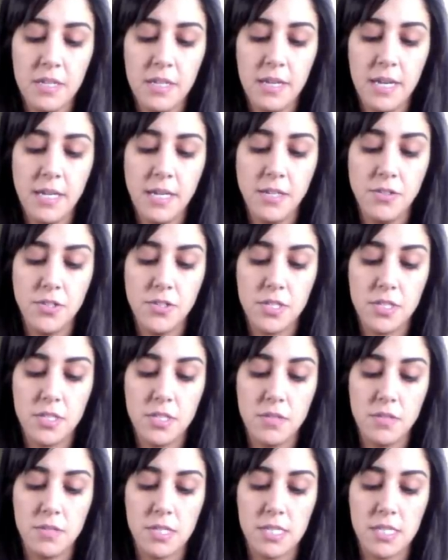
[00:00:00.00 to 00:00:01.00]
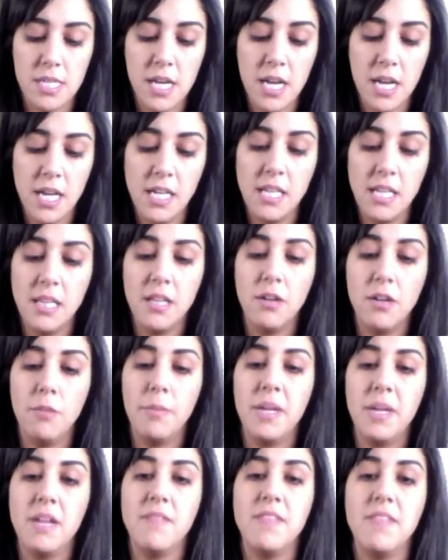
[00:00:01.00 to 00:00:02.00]
And you just use a tiny little
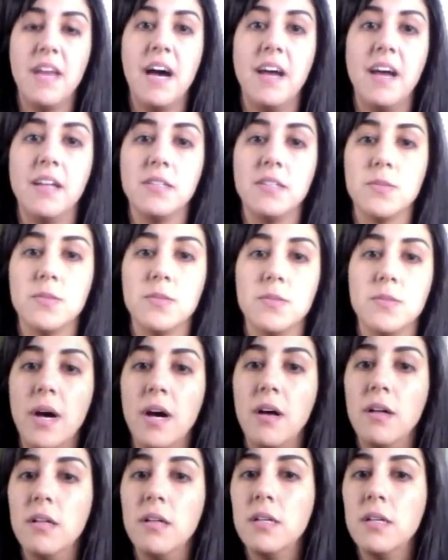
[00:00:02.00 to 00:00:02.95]
bit of that as well.